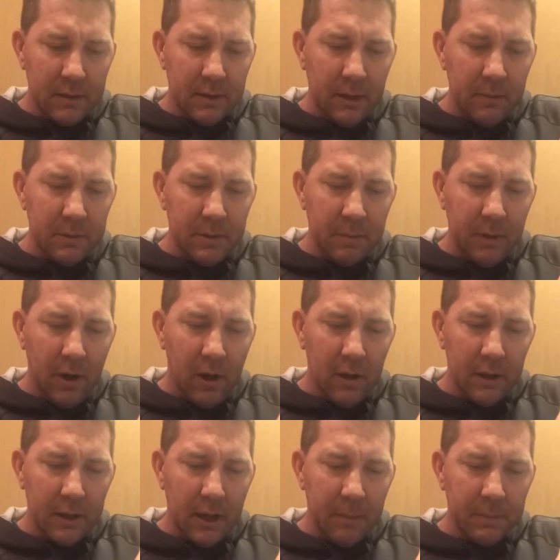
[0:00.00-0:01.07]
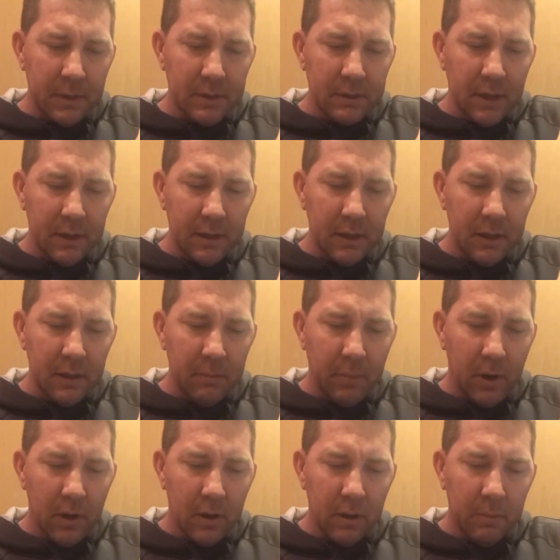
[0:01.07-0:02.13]
seems to be holding up. There's nothing in the
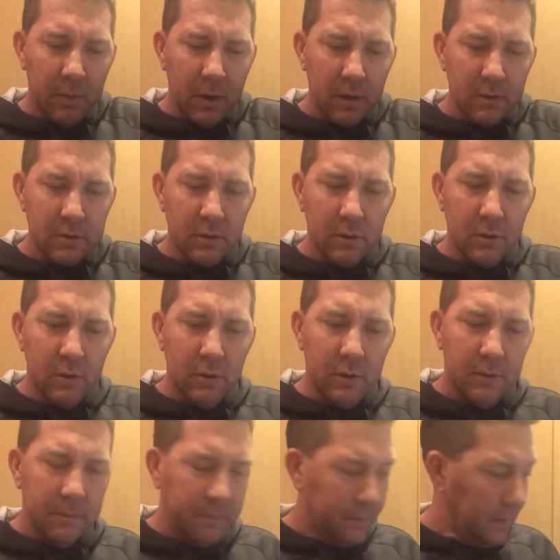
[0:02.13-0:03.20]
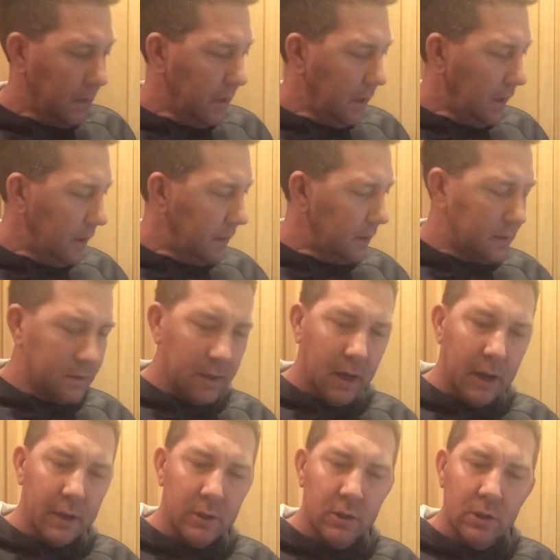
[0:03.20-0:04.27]
bottle. The bottles look good at this
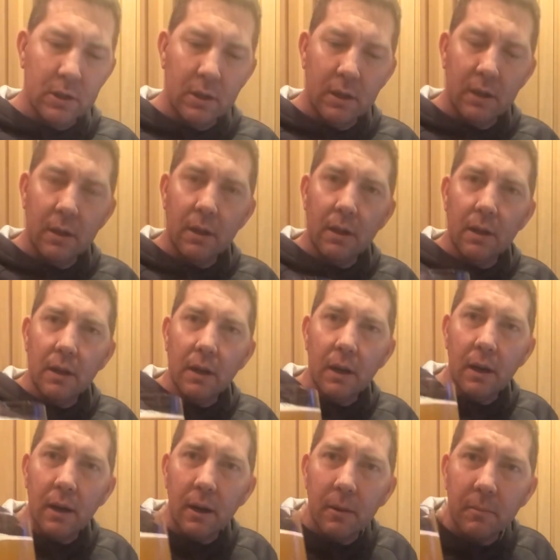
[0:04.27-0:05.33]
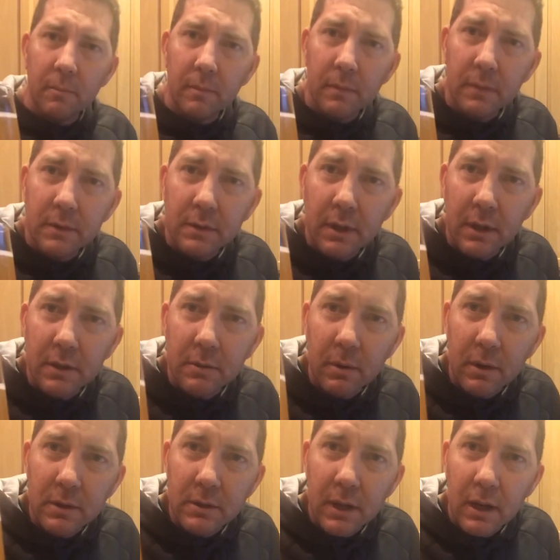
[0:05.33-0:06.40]
stage, so that's
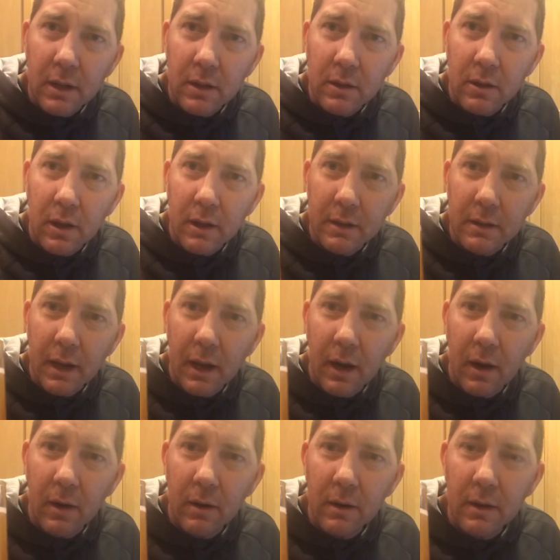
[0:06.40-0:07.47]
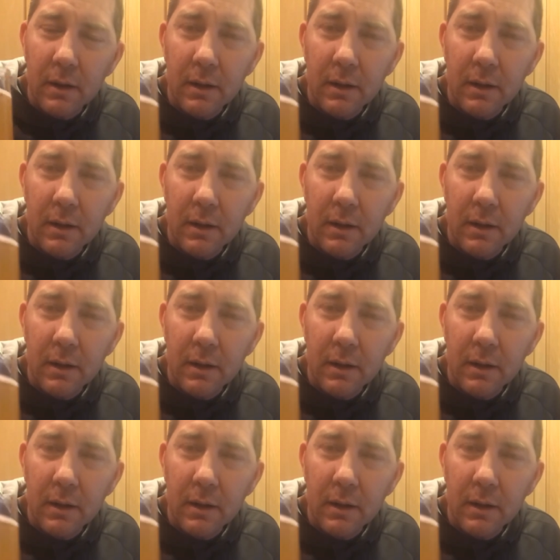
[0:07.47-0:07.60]
what it's going to look like now.